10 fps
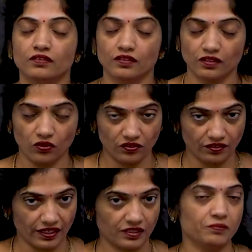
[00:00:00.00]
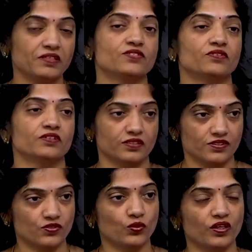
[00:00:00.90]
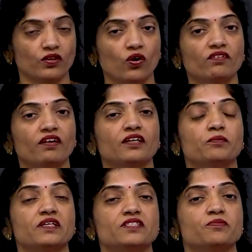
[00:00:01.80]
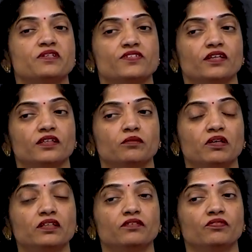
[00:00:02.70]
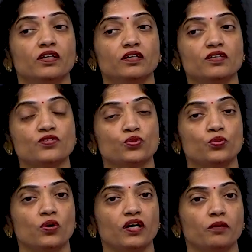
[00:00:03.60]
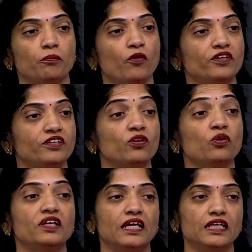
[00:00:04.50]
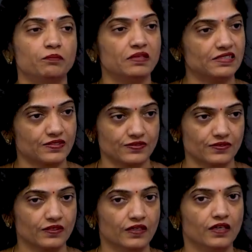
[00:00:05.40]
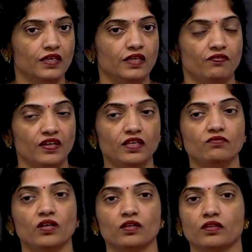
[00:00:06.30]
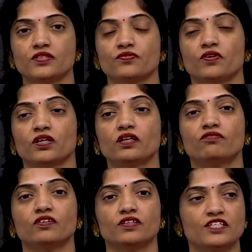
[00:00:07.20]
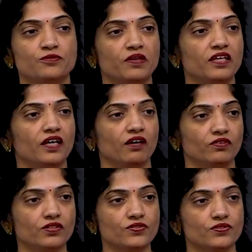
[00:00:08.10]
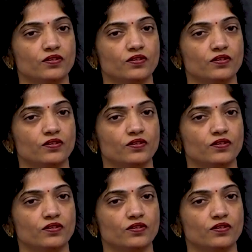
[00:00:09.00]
yeah, contract based workers. Okay, contract based means nothing but the workers who are appointed on daily basis. If any worker is working for these many hours,